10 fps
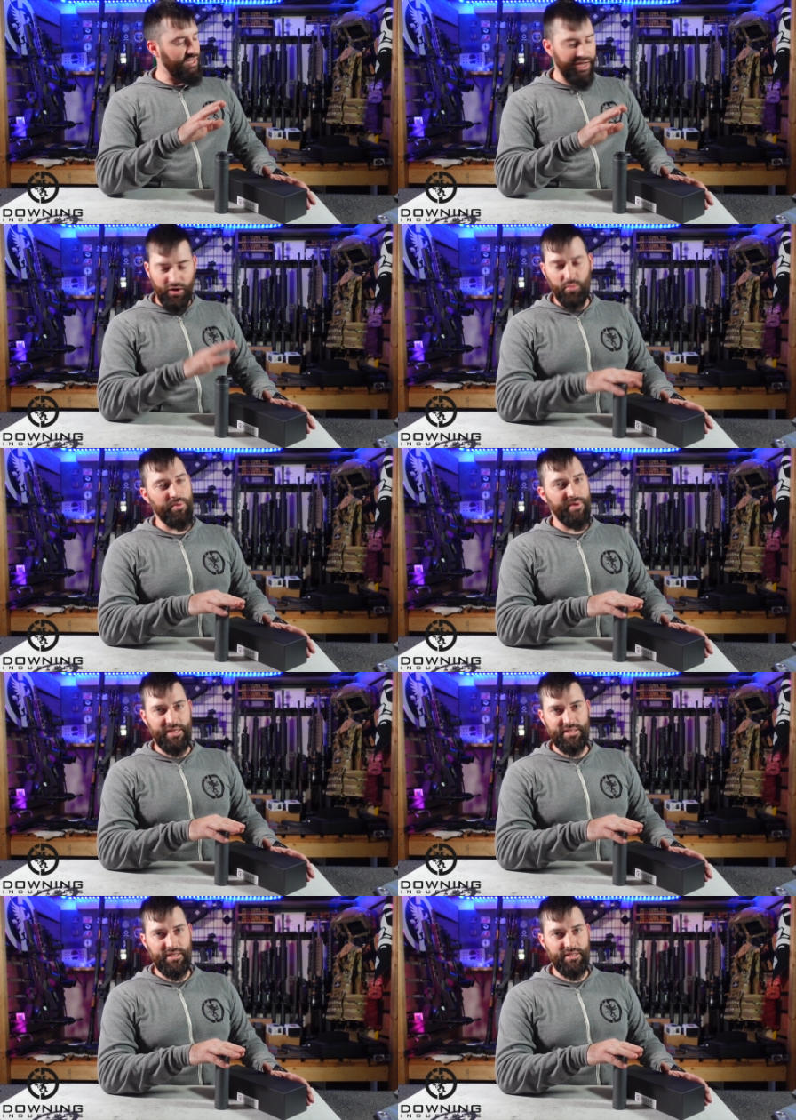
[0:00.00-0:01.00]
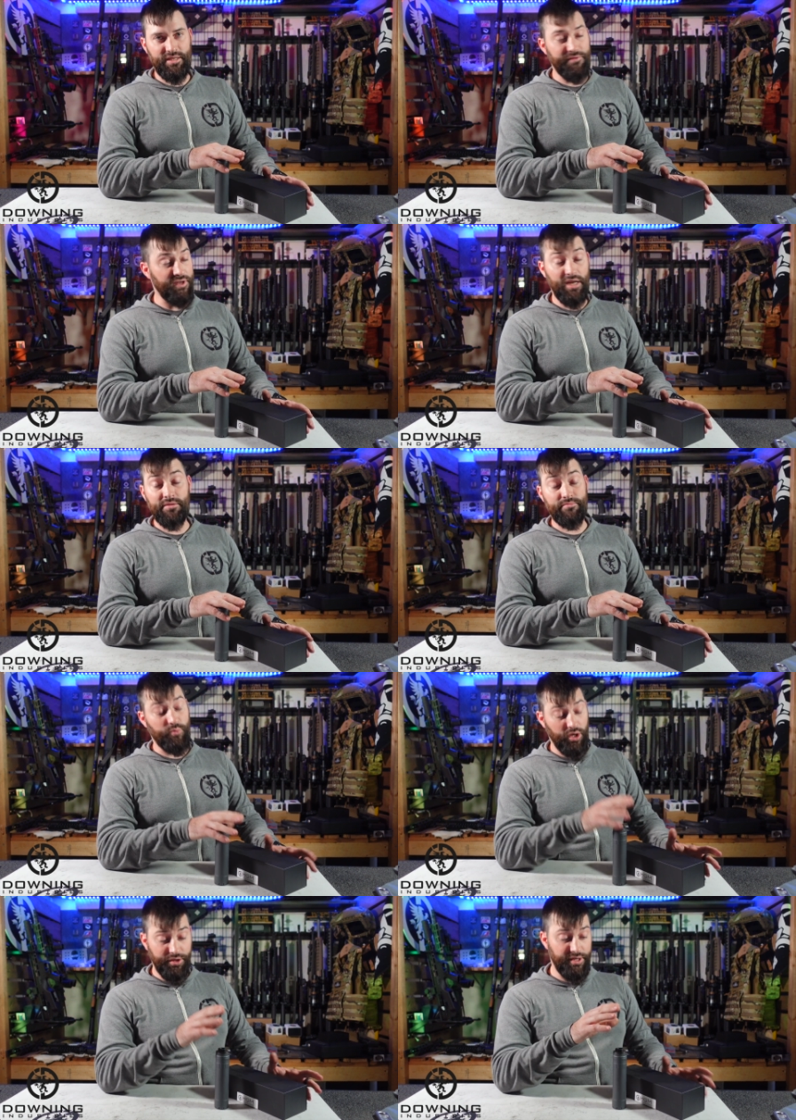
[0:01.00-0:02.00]
I hope it makes sense. If it doesn't,
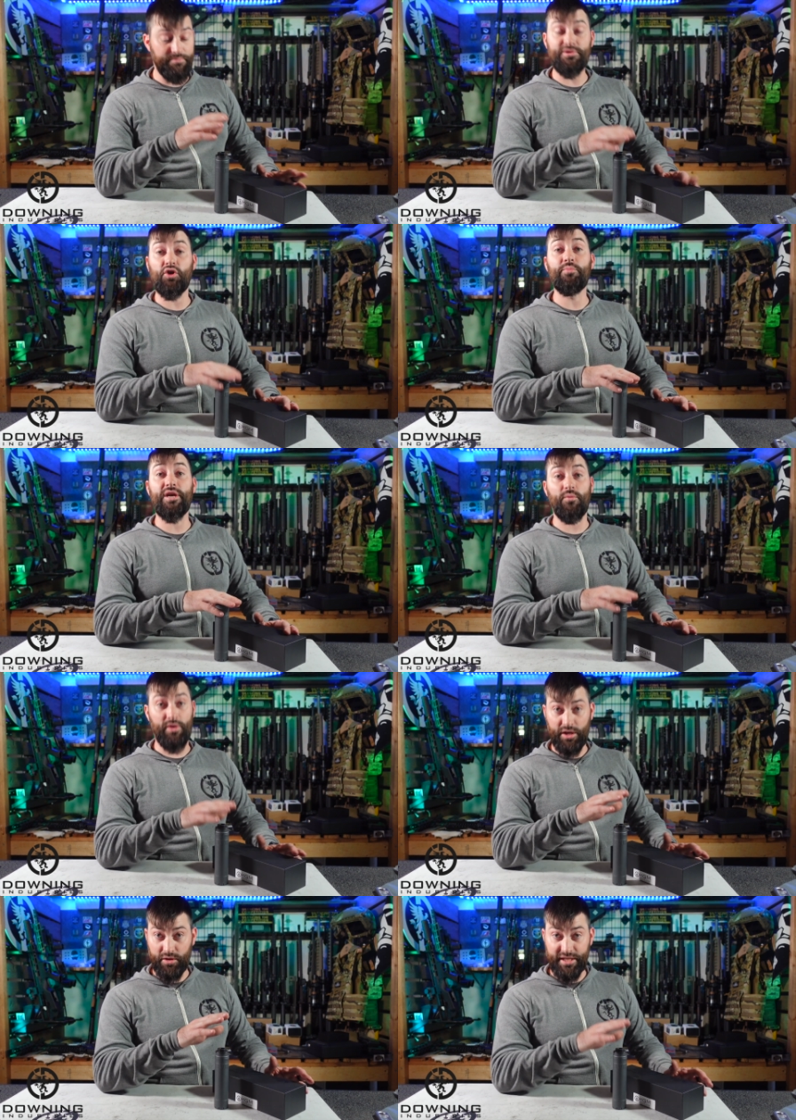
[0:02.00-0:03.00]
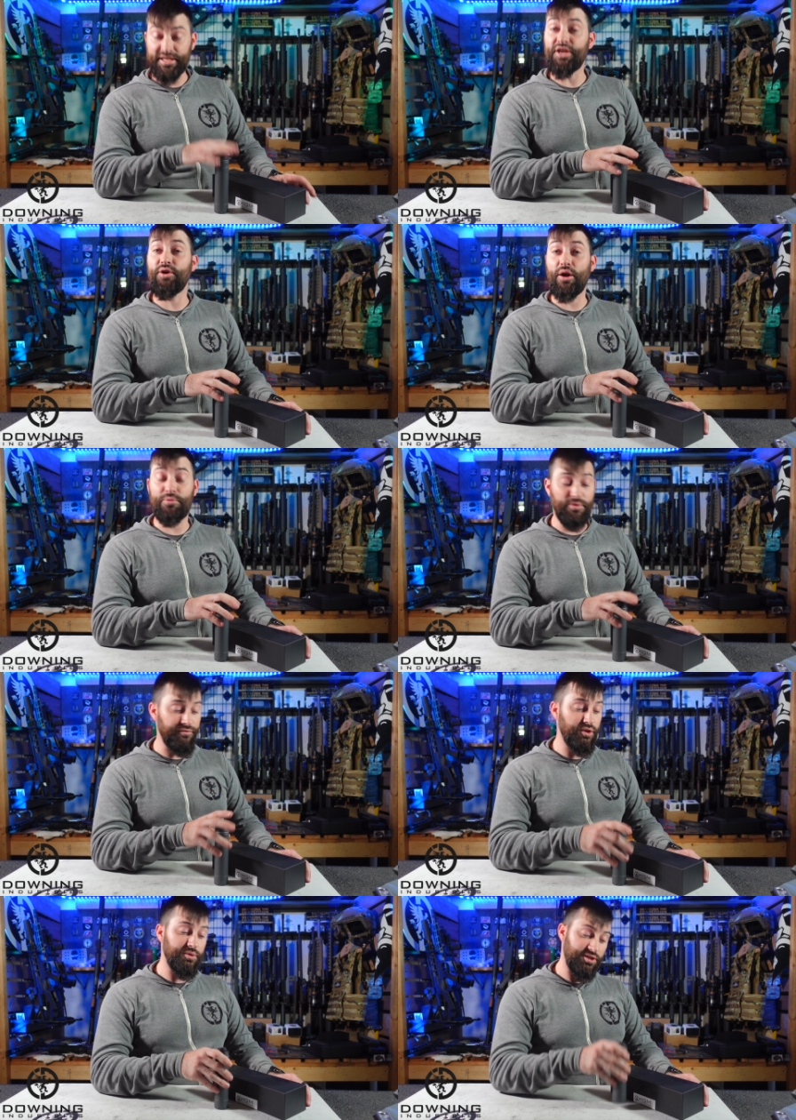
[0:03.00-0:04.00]
well, then so be it. We're going to continue on with the
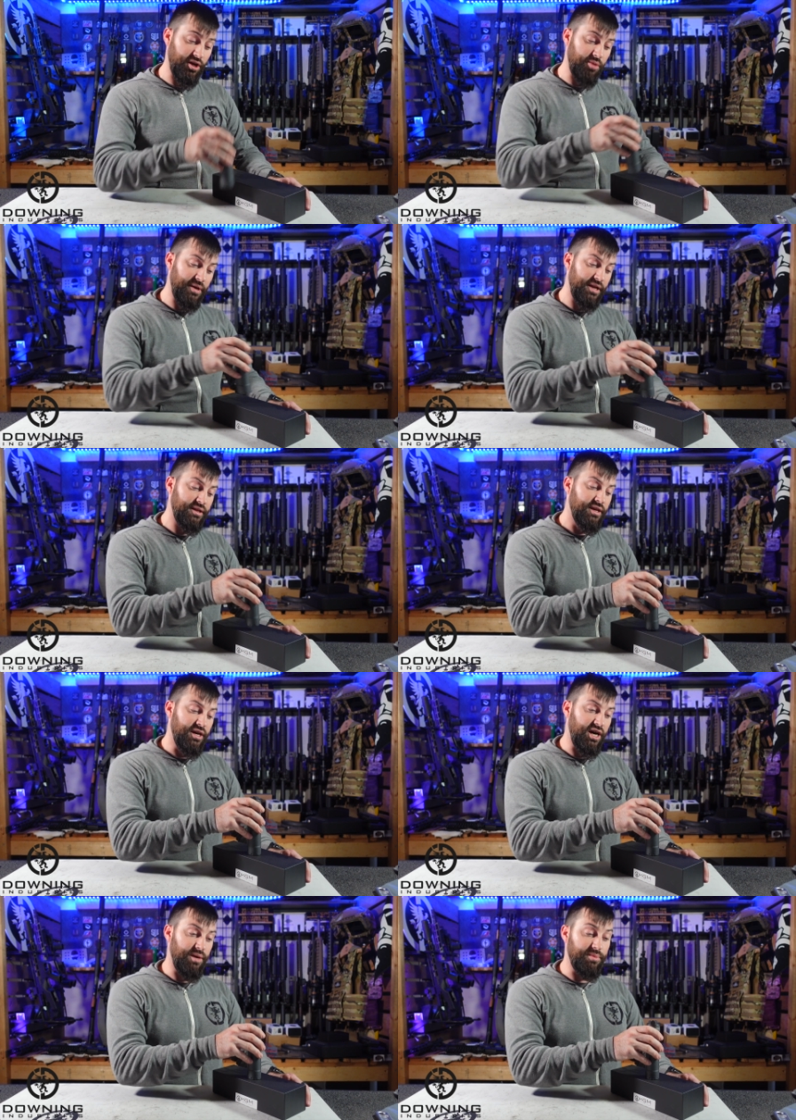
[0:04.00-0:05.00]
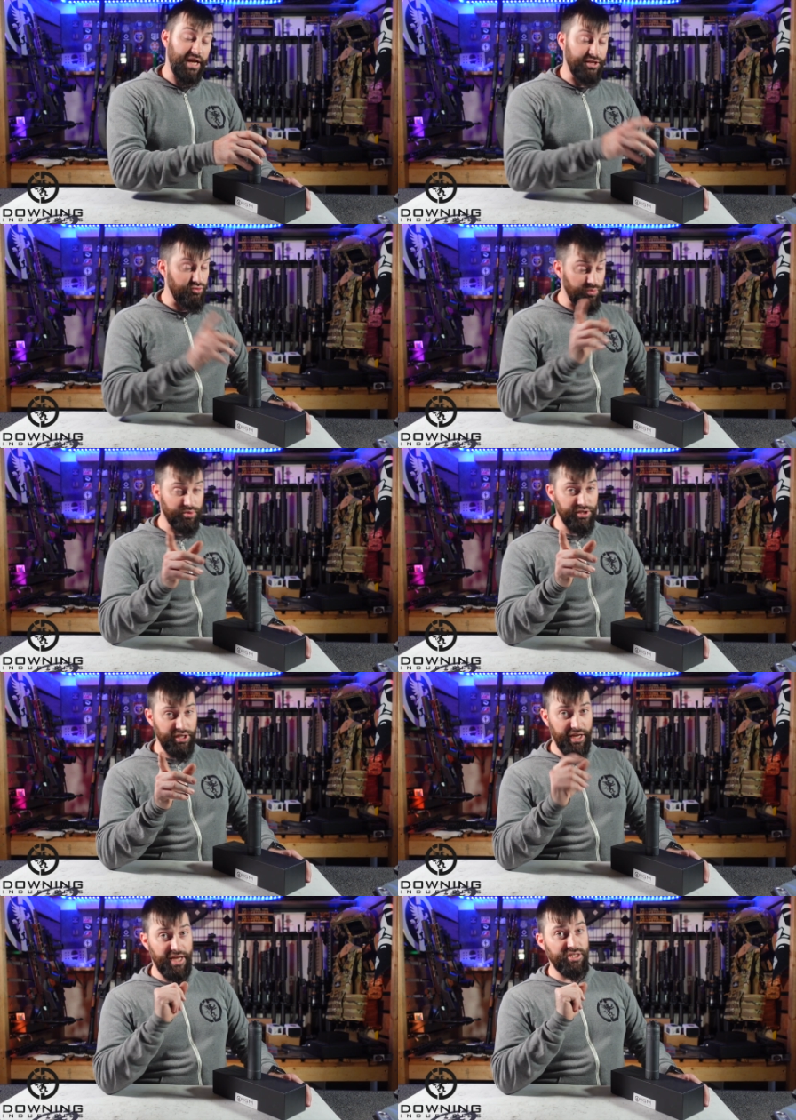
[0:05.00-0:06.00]
review and talk about it. Um, but I do
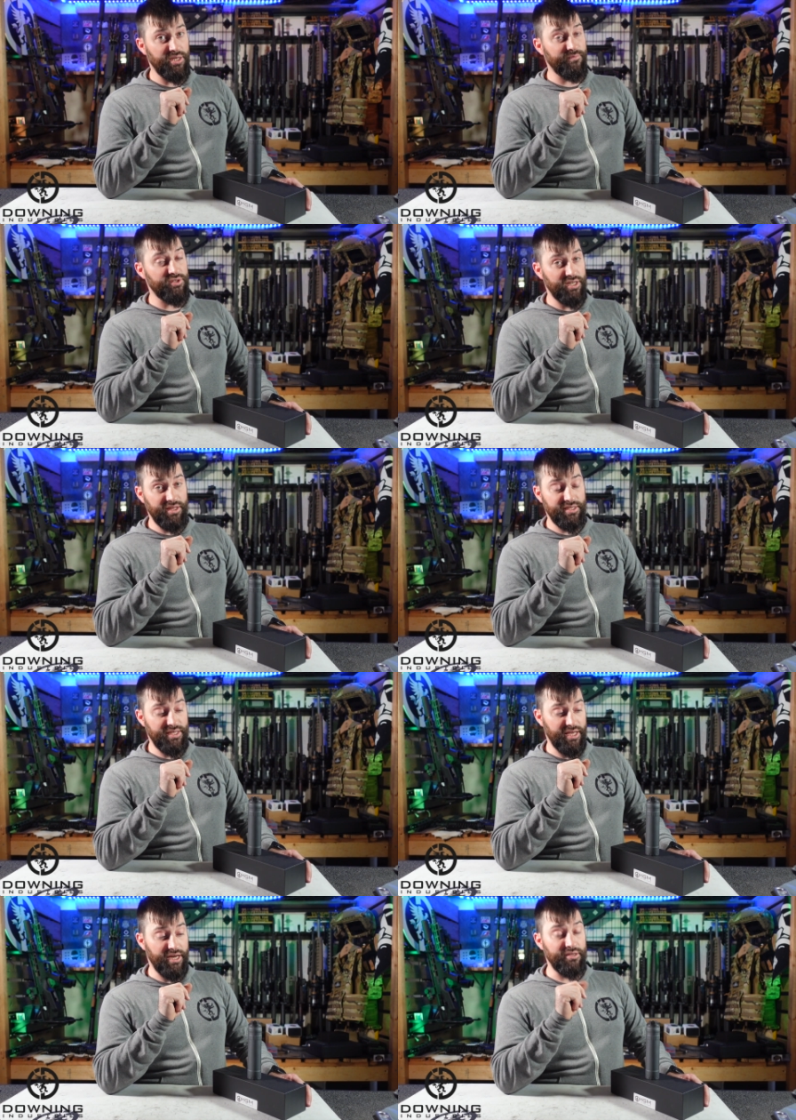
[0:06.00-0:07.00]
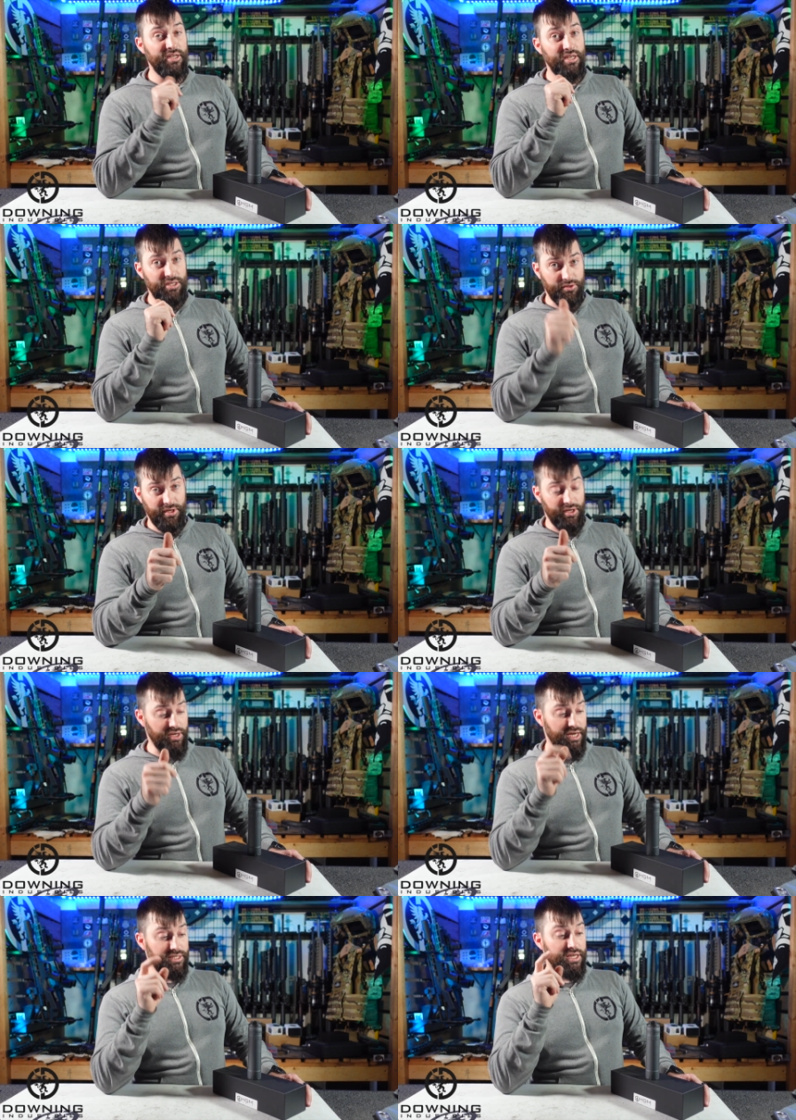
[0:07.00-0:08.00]
appreciate KGM for sending this thing out. So thank you
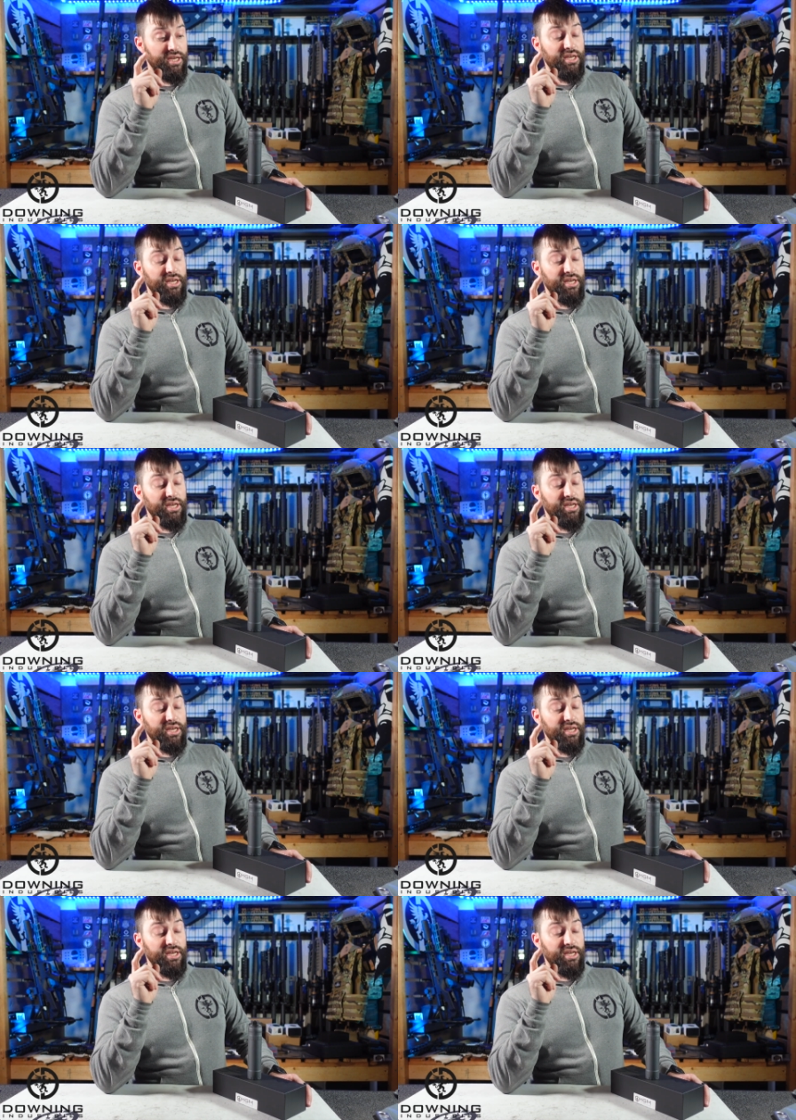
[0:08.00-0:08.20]
guys.